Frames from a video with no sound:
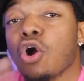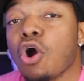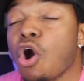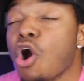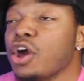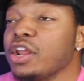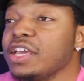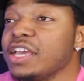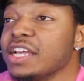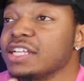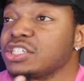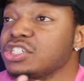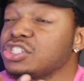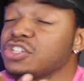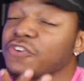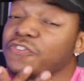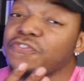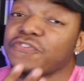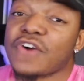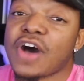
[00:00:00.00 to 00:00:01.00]
audience
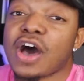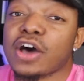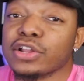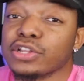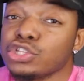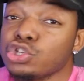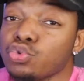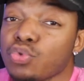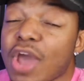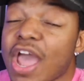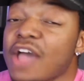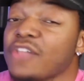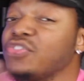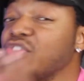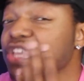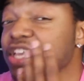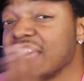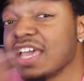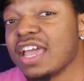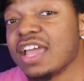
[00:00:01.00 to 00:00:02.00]
to follow you at
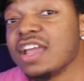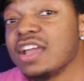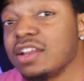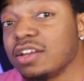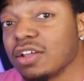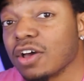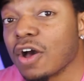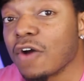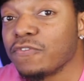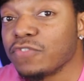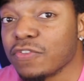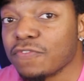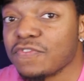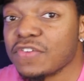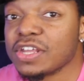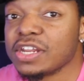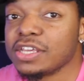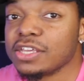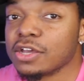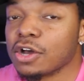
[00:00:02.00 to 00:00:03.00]
the end of the
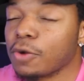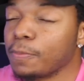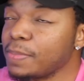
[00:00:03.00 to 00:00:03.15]
video,